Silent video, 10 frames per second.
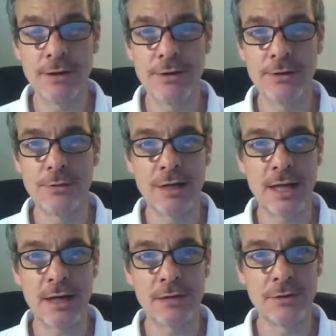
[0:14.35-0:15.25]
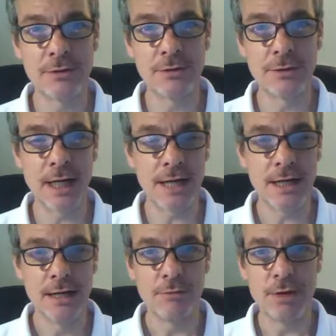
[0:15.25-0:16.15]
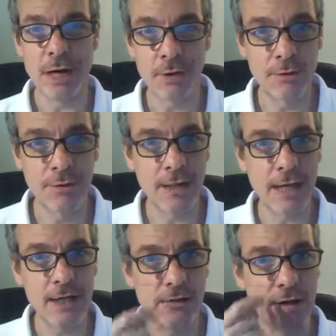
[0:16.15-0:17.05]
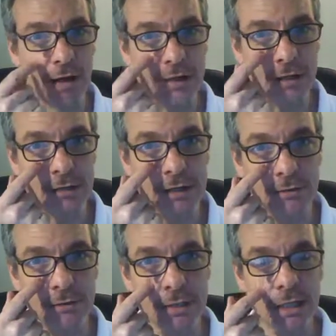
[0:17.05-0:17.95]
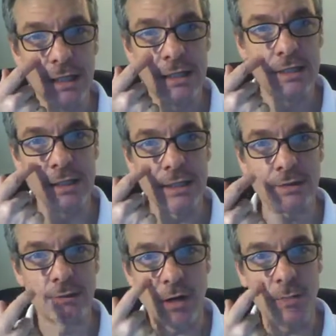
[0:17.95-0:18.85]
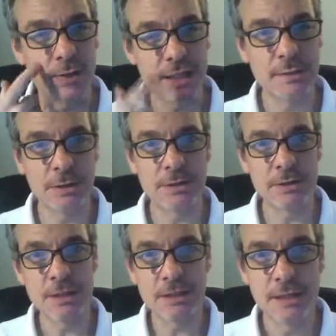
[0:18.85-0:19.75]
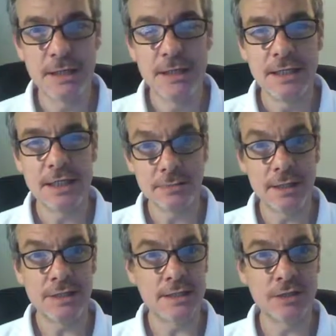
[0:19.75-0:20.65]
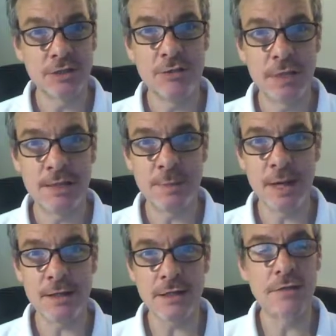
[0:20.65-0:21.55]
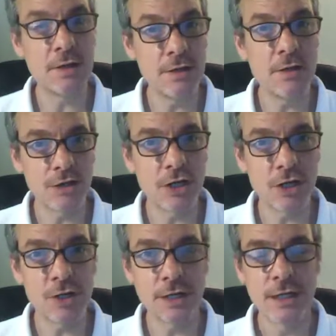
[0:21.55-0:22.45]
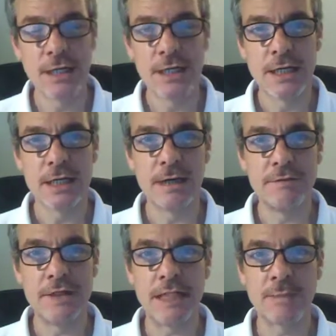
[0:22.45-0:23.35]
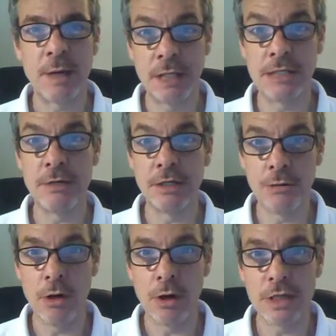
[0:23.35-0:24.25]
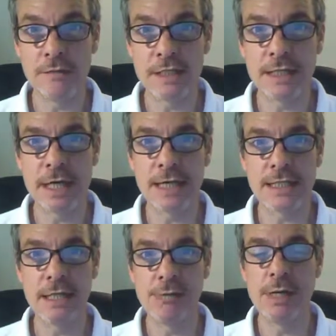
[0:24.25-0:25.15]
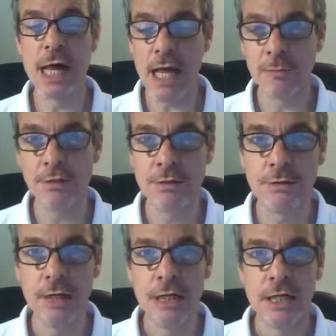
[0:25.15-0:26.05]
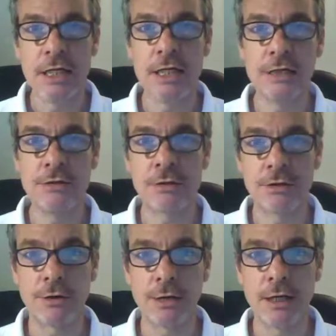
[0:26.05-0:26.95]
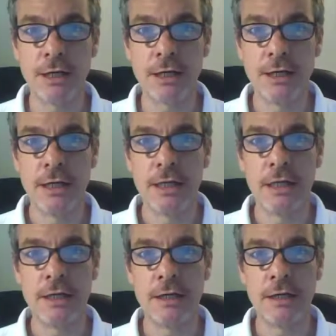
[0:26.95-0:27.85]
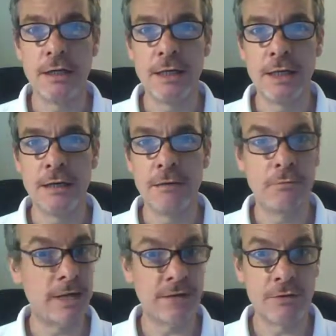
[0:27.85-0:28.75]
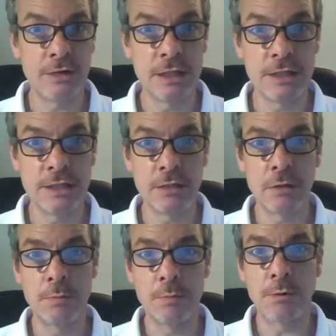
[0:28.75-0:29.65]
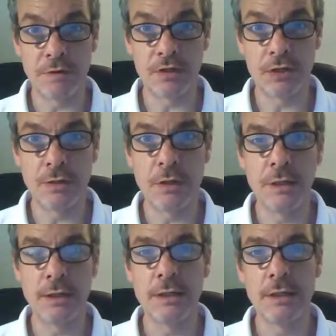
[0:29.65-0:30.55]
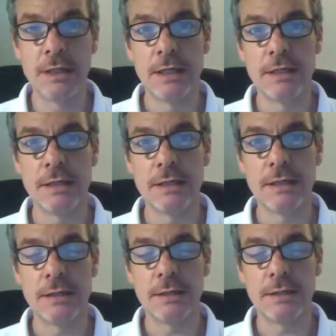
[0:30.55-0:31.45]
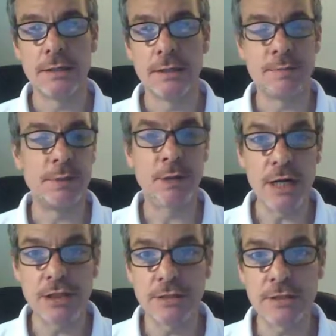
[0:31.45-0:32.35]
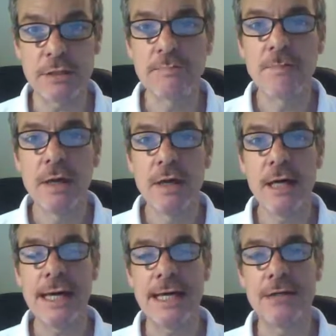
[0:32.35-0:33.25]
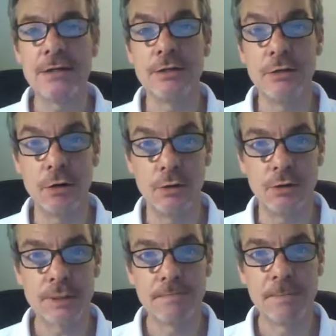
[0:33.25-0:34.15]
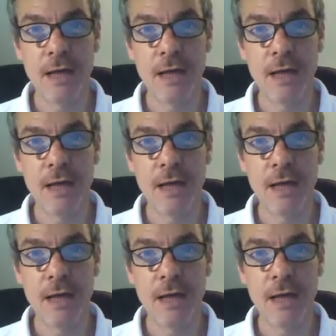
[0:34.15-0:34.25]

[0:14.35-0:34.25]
Now we are all kind of having a little teardrop here because it was such a good experience. Hopefully you enjoyed this experience and what you learn in this class, and it will help you in your career, whatever is your professional aspirations and goals.